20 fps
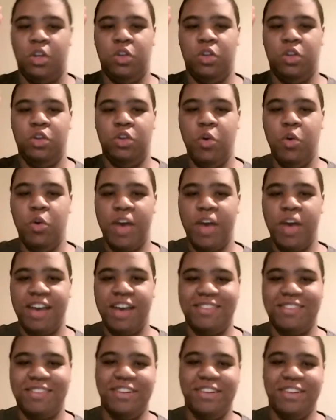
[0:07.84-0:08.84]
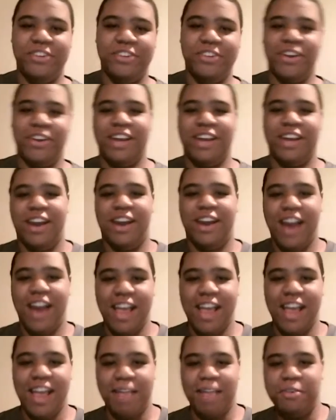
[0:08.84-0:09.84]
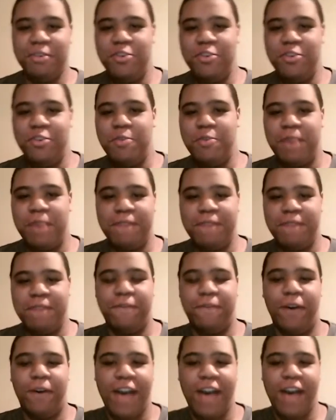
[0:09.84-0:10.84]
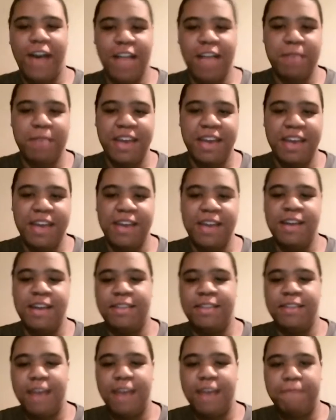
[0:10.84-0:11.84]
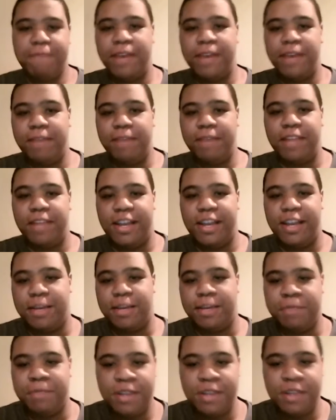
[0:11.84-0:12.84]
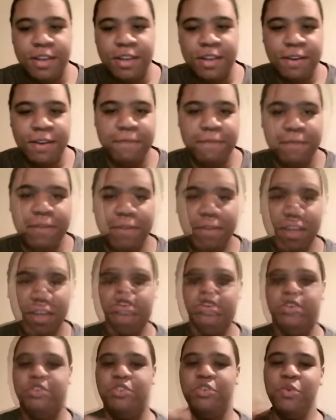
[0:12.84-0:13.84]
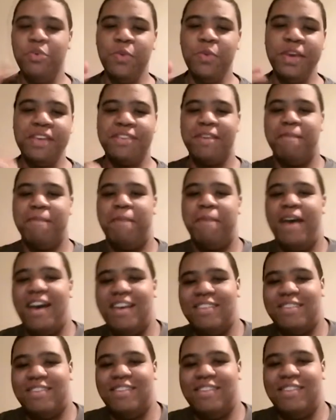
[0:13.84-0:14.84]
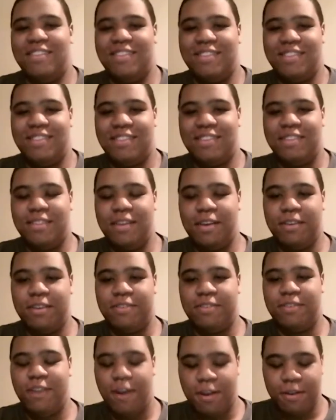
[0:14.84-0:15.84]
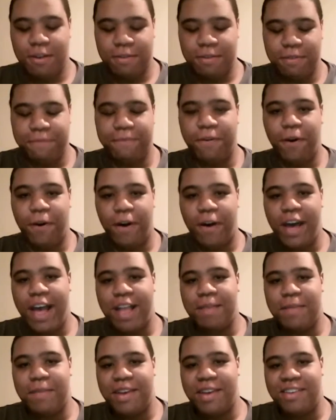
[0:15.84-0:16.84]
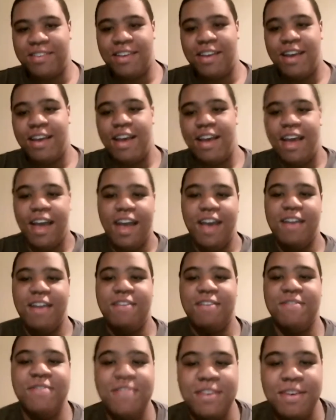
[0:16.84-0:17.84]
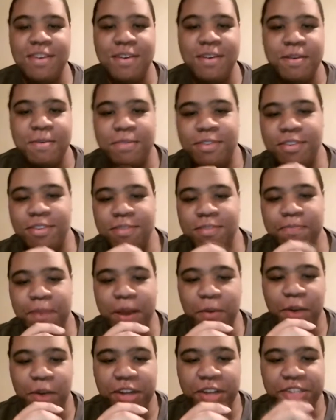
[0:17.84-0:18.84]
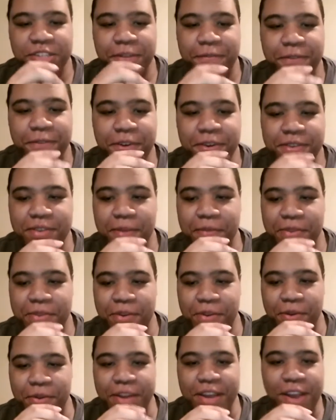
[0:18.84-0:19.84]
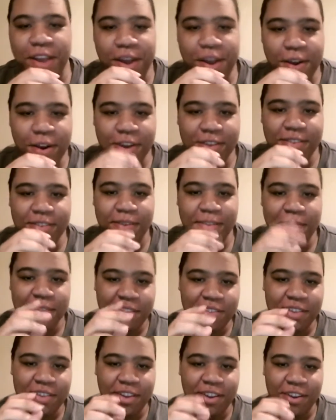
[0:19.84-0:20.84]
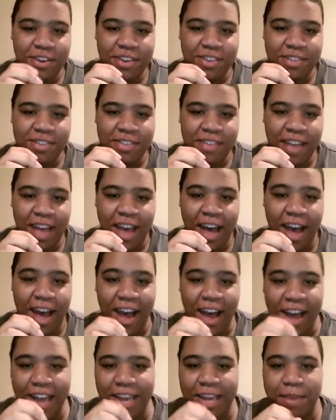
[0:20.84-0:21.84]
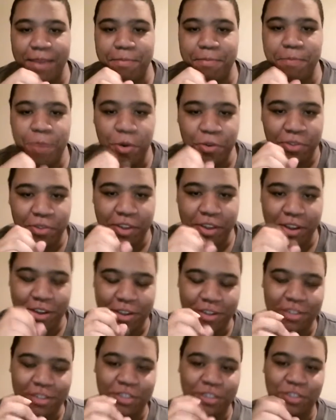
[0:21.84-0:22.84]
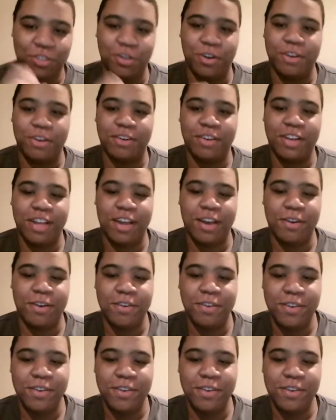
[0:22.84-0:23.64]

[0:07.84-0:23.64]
Yo guys, DigiNerd here, and I'm going to do my fall anime top 5 lineup. For this, 2 weeks have passed since the start of the fall animes, and just by watching the first episode, here are some of the series that I am mostly going to enjoy right now.